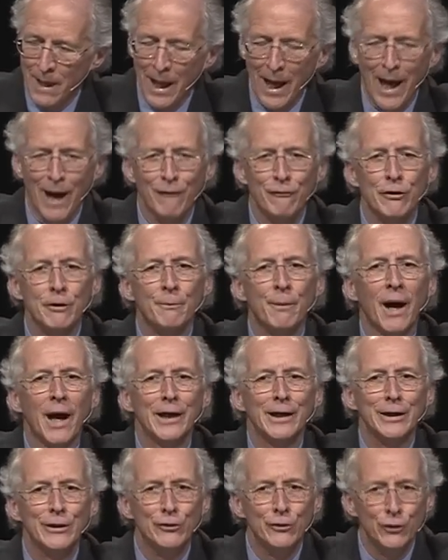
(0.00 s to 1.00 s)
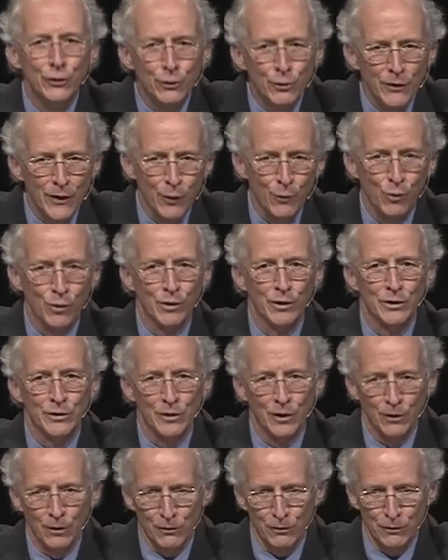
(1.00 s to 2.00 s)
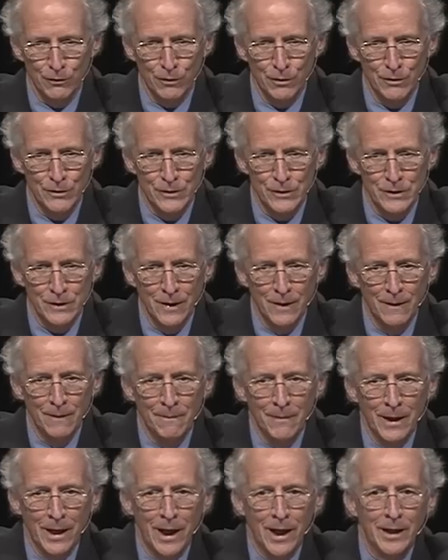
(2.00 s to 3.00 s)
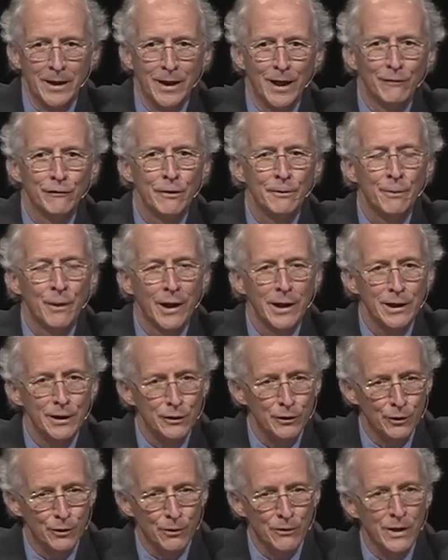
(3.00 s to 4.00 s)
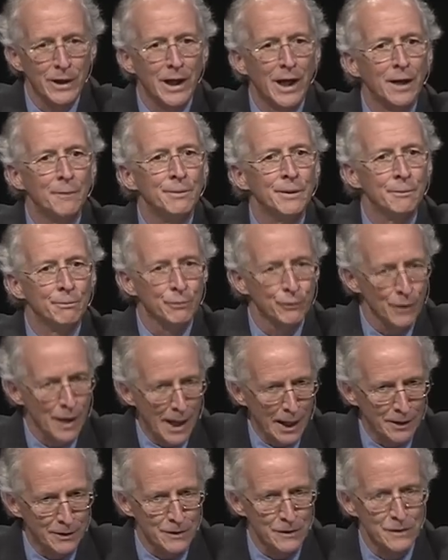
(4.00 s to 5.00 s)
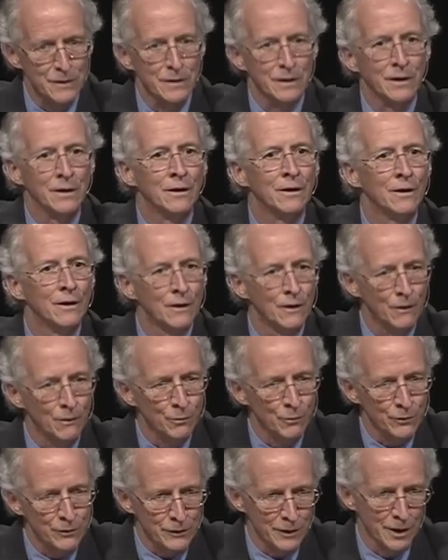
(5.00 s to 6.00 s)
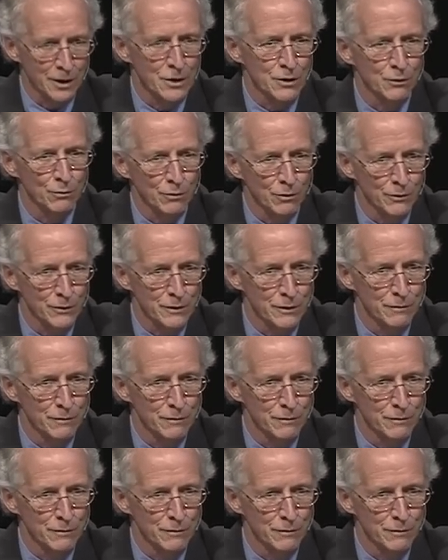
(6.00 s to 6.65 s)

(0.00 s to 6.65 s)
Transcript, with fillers: Everybody knew they were adulterers, and everybody knew they had been practicing homosexuals.